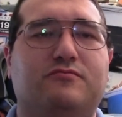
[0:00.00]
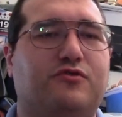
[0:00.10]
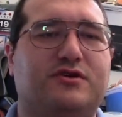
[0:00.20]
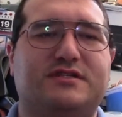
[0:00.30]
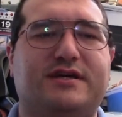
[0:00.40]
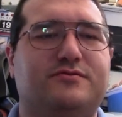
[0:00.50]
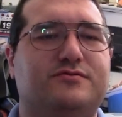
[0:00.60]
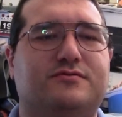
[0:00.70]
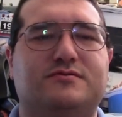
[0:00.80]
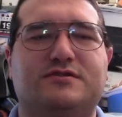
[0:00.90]
work
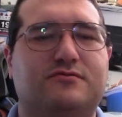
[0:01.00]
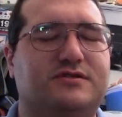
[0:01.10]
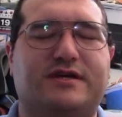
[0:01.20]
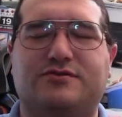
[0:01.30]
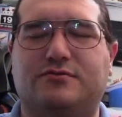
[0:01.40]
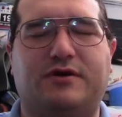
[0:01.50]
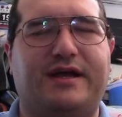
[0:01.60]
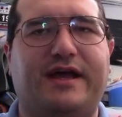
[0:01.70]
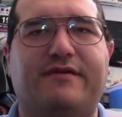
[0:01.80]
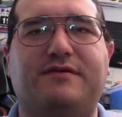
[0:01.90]
schedule, school schedule, what
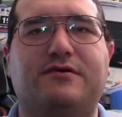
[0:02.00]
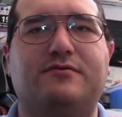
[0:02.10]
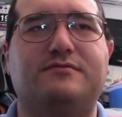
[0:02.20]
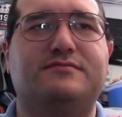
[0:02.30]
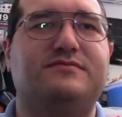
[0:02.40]
have you,